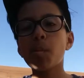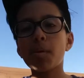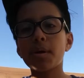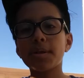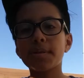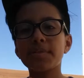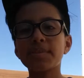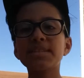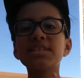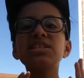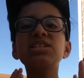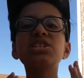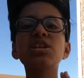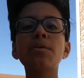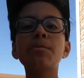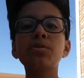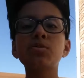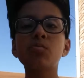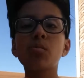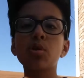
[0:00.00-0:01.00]
everybody, this is
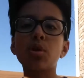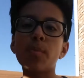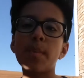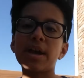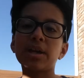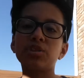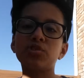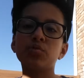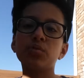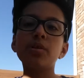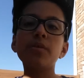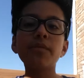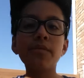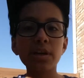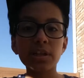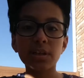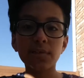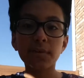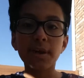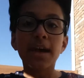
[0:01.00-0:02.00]
TMG, welcome back to another
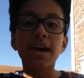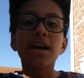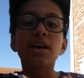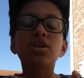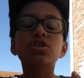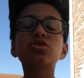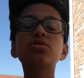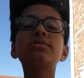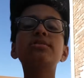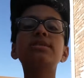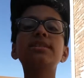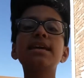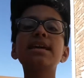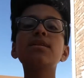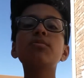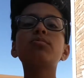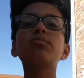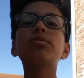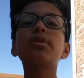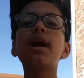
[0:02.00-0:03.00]
video. So
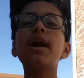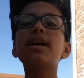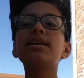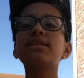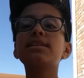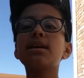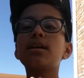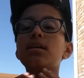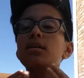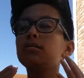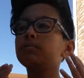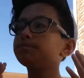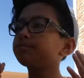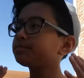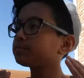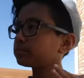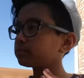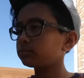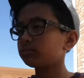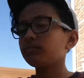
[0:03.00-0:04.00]
today,
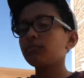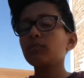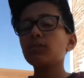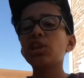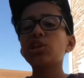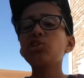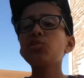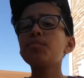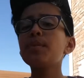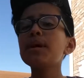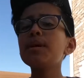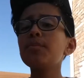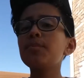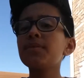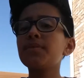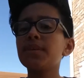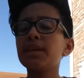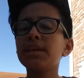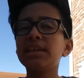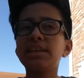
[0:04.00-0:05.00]
you might
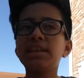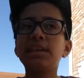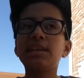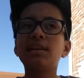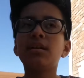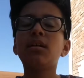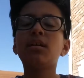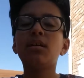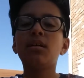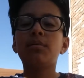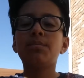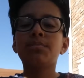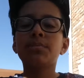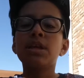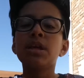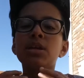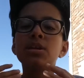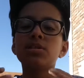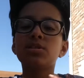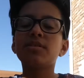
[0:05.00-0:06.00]
be thinking,
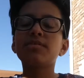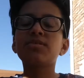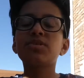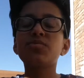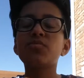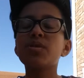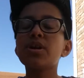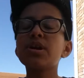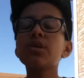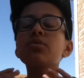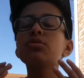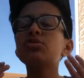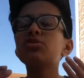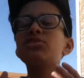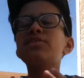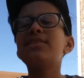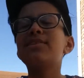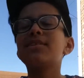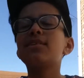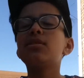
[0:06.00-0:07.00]
TMG, why not
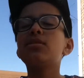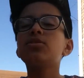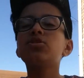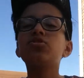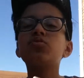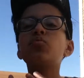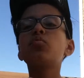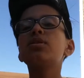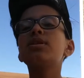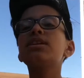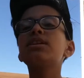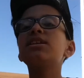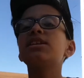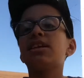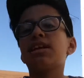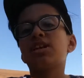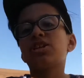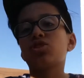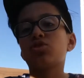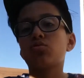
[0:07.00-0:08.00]
just do an
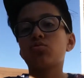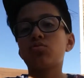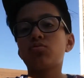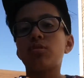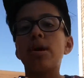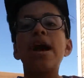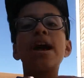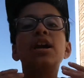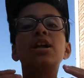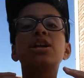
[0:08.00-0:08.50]
educational